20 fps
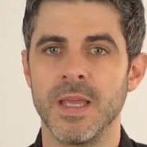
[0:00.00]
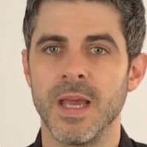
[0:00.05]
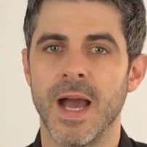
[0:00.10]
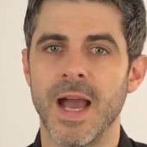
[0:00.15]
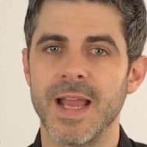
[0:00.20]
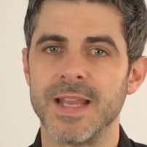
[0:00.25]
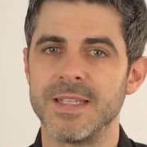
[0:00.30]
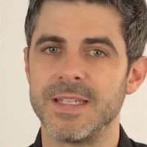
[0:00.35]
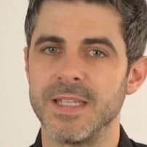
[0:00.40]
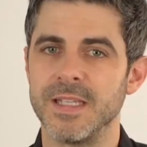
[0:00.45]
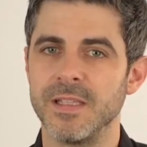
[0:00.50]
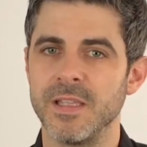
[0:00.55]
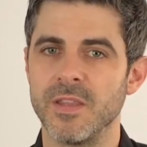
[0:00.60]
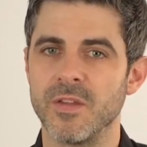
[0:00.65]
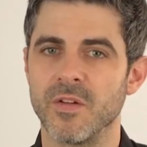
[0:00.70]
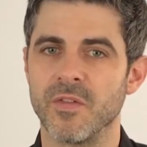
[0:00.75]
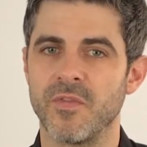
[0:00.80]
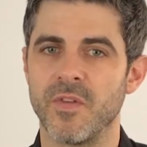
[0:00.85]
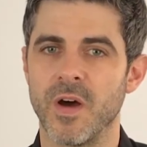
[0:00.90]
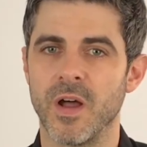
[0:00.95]
Ideally,
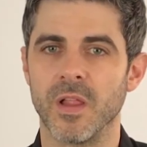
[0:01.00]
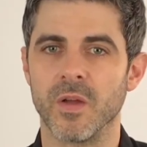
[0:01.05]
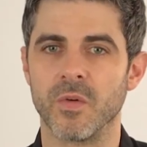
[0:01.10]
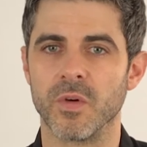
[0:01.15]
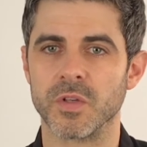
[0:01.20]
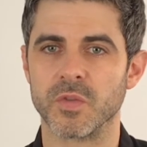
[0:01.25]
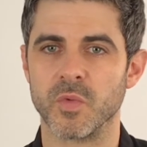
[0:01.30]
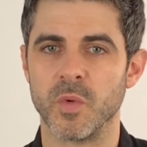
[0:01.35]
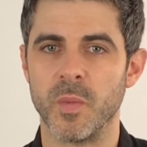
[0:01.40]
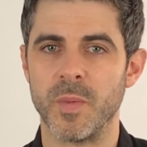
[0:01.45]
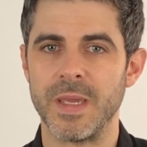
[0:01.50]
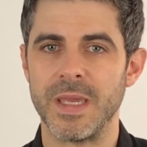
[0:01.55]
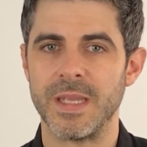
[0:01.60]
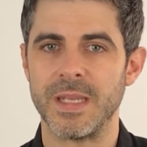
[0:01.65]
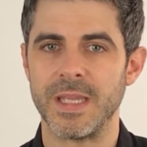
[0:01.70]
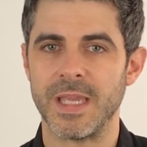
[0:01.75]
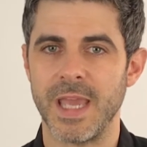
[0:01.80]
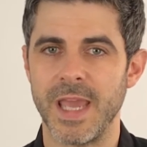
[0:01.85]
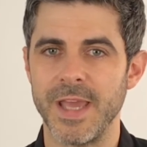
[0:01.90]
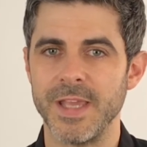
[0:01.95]
their followers will be
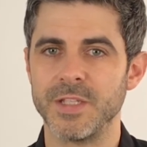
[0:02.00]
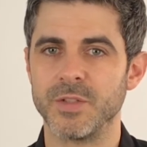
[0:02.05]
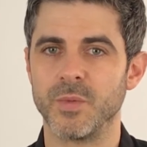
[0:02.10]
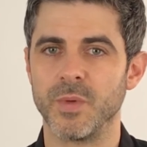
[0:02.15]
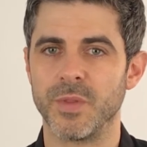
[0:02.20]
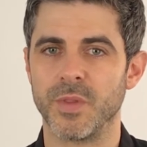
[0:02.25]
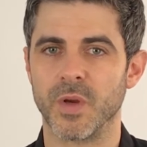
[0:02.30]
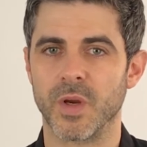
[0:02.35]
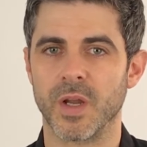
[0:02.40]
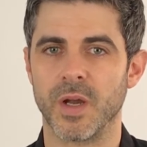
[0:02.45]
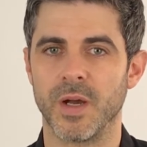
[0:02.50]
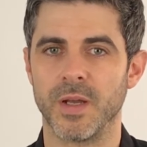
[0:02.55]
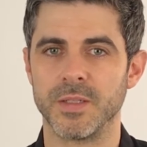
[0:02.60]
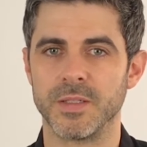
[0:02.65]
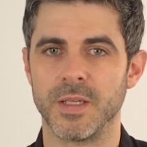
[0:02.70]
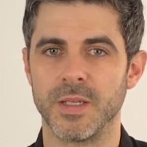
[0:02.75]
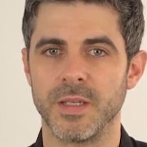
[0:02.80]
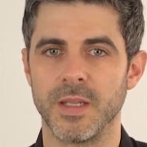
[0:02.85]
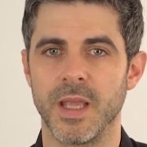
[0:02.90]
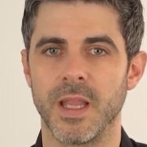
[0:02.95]
engaged with their content